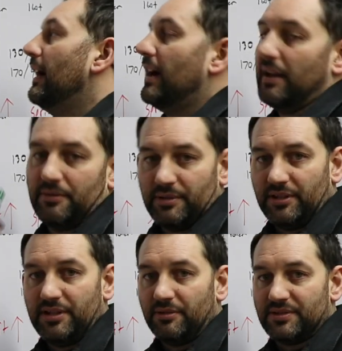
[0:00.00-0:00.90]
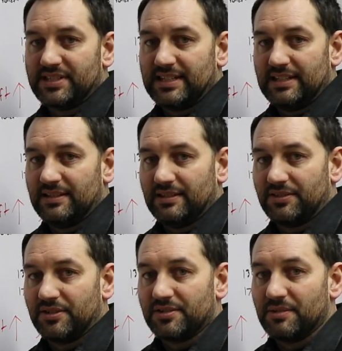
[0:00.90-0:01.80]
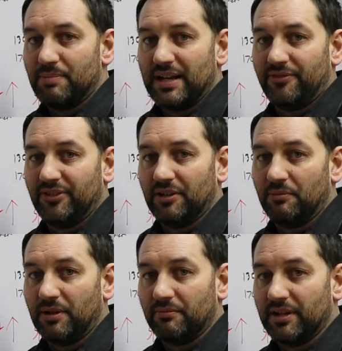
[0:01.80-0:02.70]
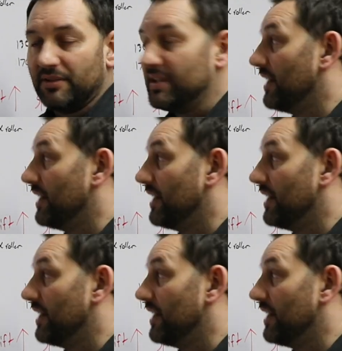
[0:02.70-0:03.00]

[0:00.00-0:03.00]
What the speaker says: I really don't see that there's a benefit one way or the